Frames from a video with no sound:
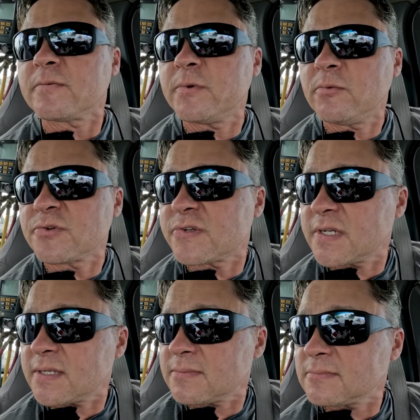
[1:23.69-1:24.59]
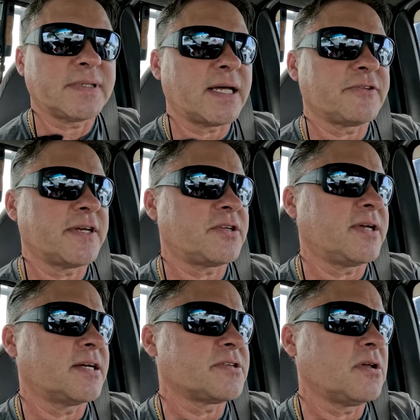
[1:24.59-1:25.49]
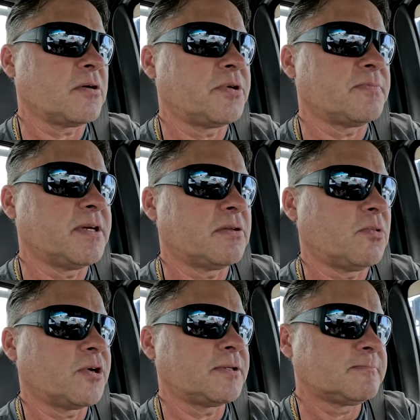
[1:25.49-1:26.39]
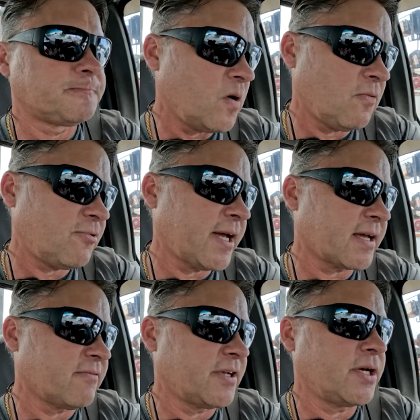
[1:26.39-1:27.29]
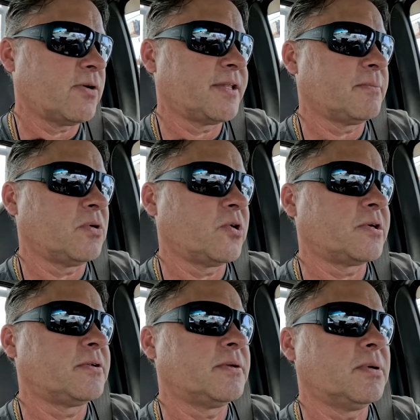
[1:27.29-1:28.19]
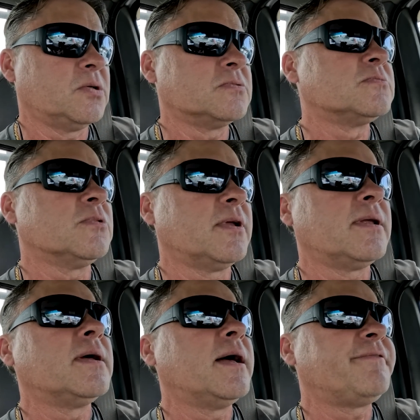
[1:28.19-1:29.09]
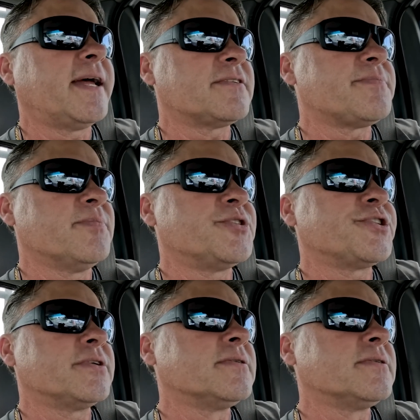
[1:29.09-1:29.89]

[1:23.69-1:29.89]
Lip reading: We will see, but I'll take you guys along with me in the morning. Hopefully I can video on the board, the boat. We'll have to ask permission.